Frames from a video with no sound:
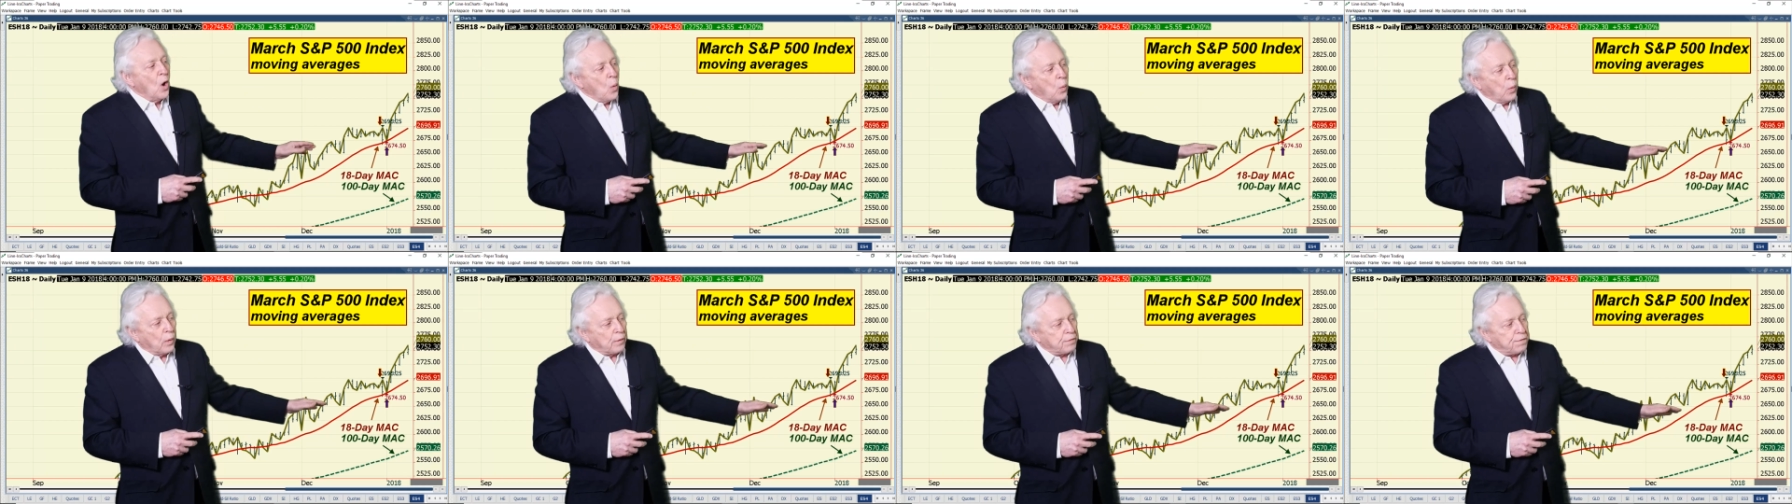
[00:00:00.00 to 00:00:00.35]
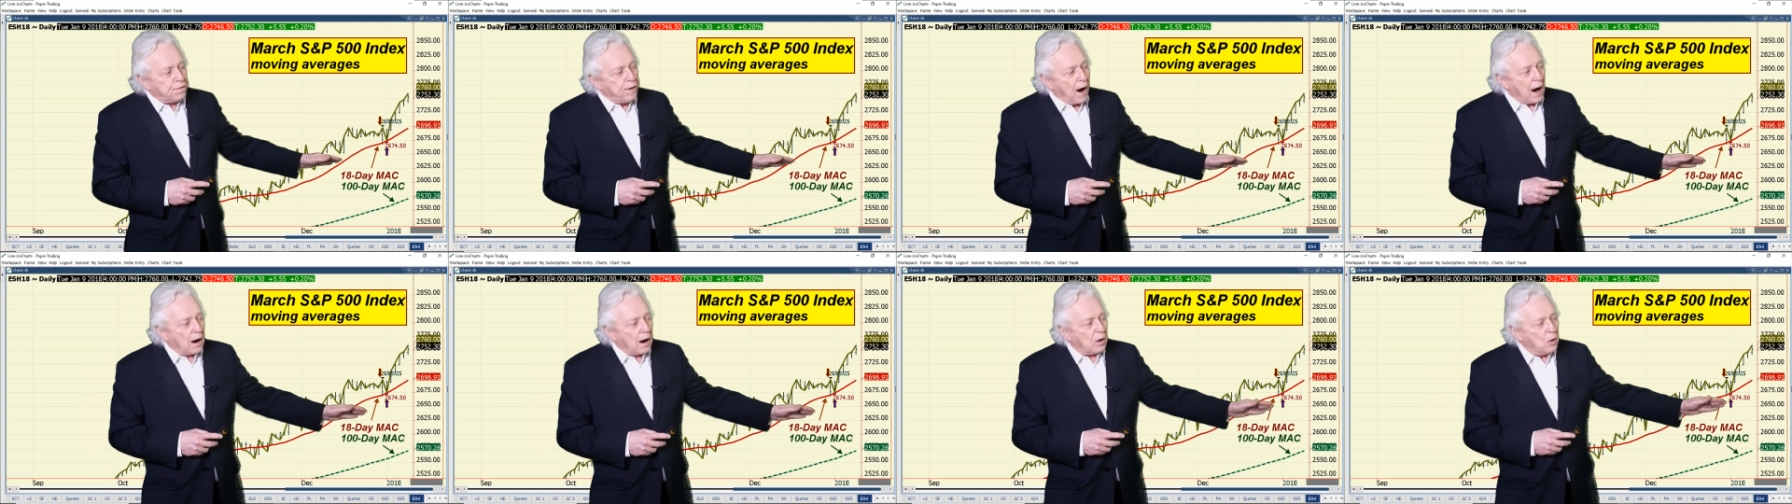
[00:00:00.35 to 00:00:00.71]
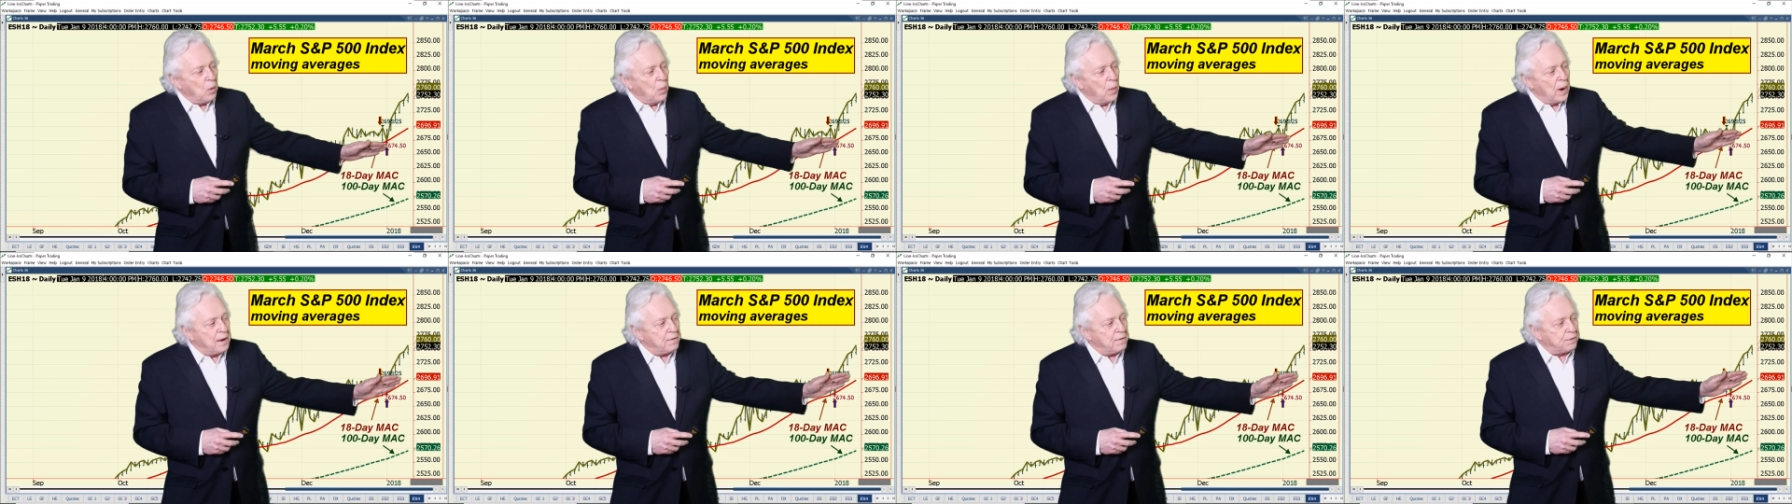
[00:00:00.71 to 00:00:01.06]
We're far
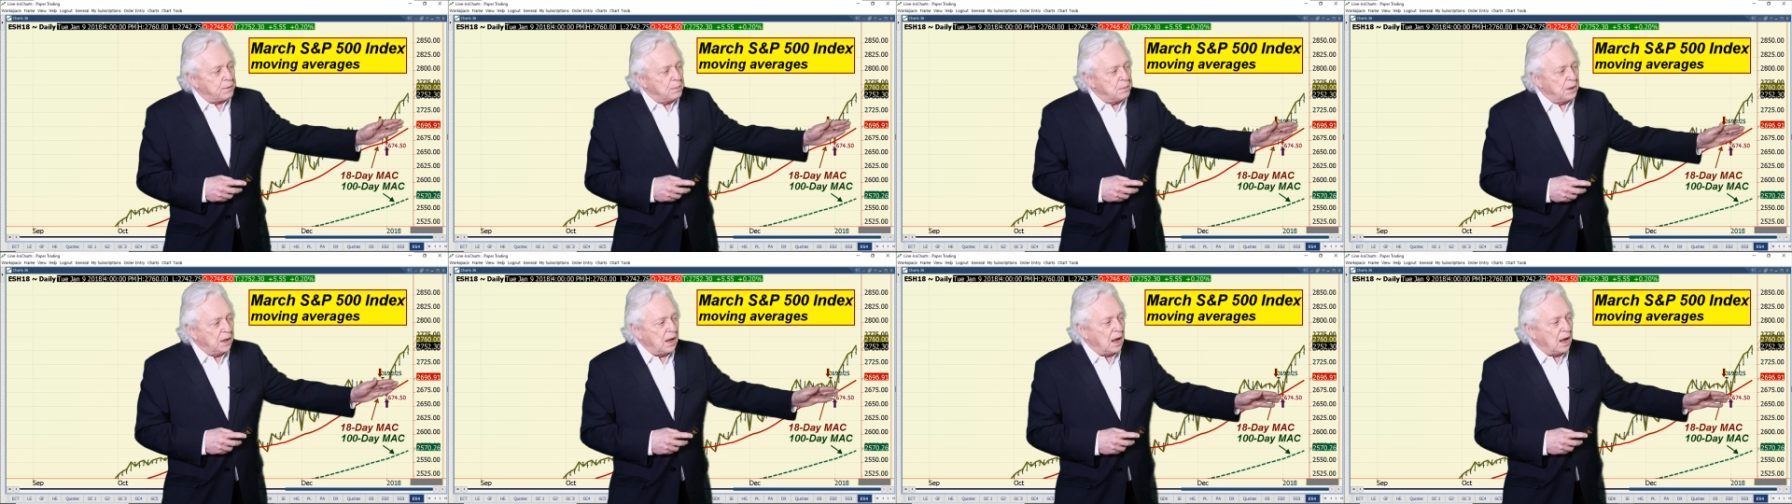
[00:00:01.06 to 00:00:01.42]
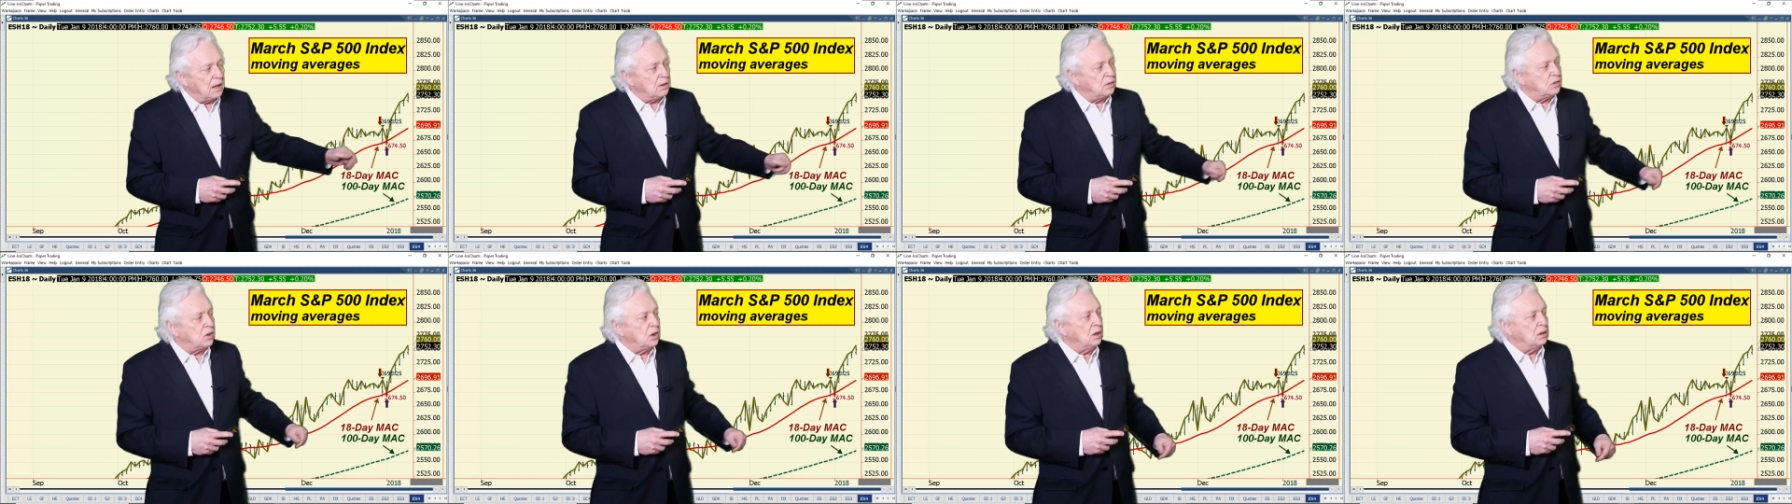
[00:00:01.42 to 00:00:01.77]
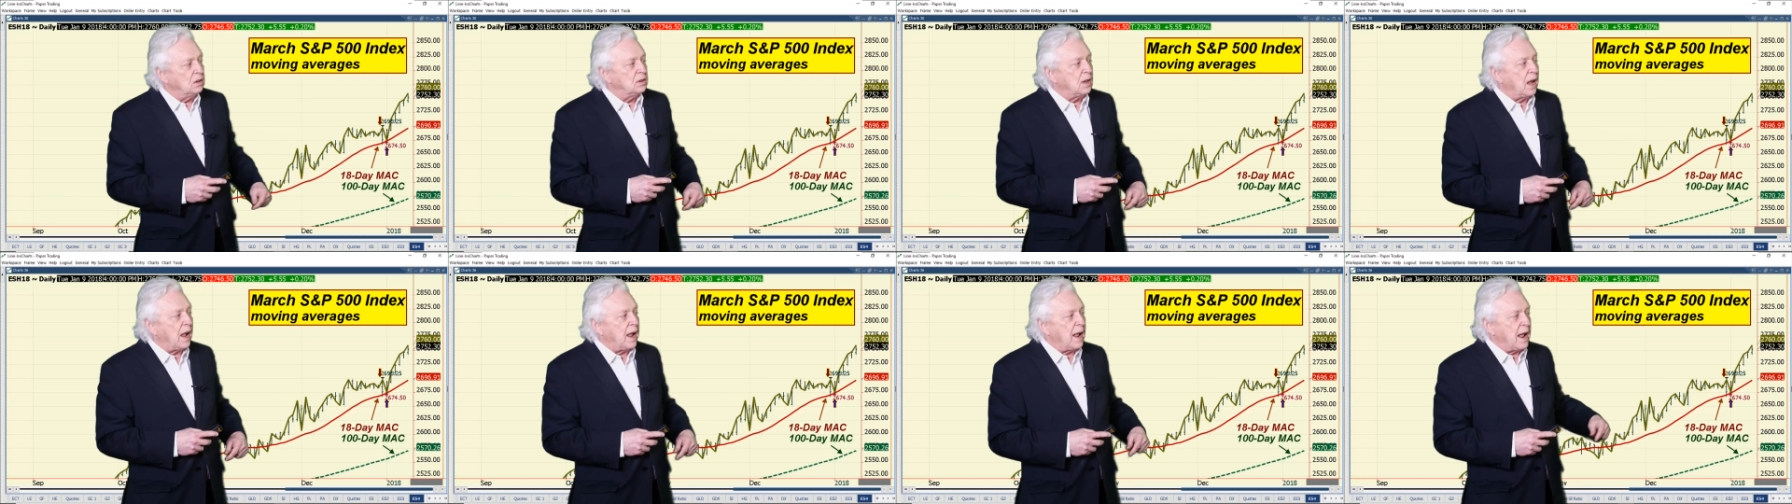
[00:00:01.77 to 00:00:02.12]
away from the 18
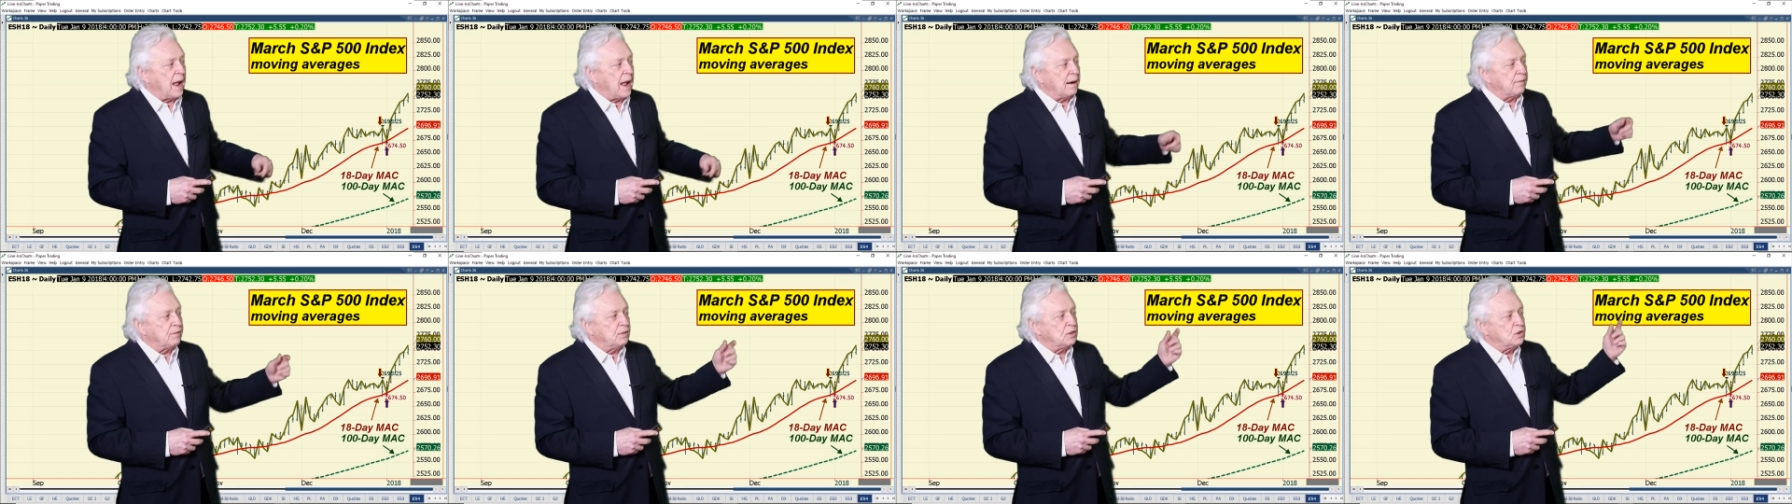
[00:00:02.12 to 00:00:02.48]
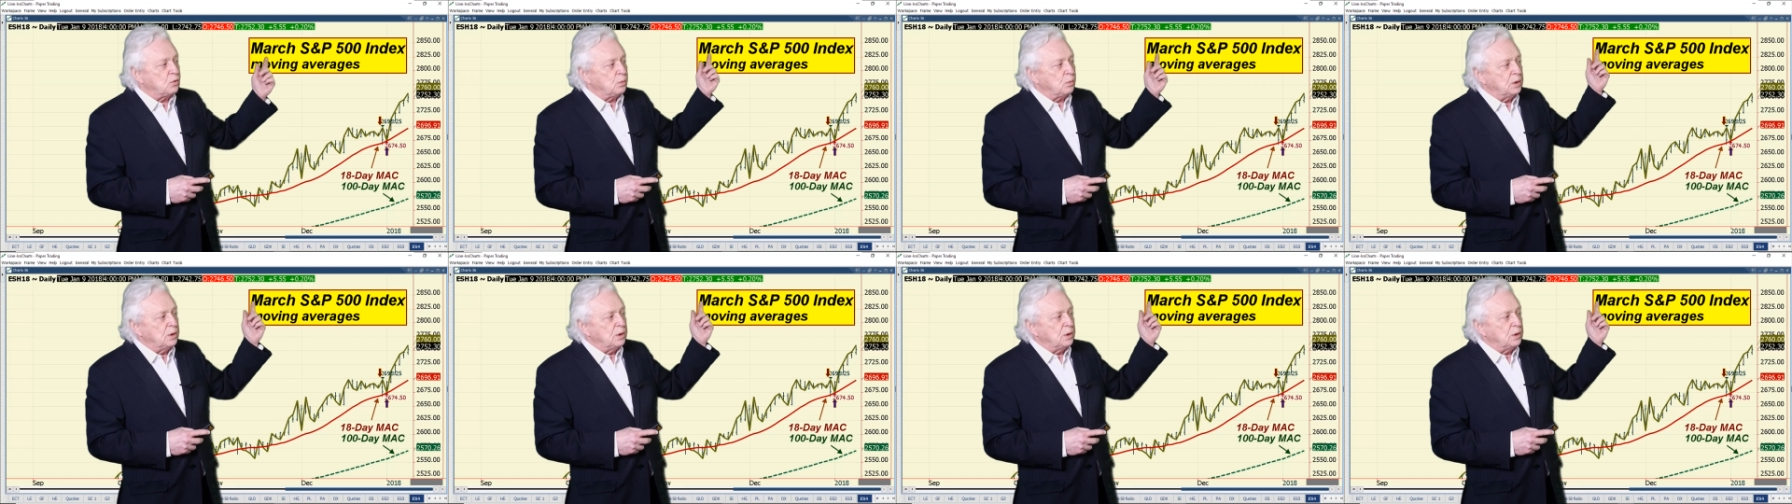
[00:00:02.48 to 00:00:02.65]
day average,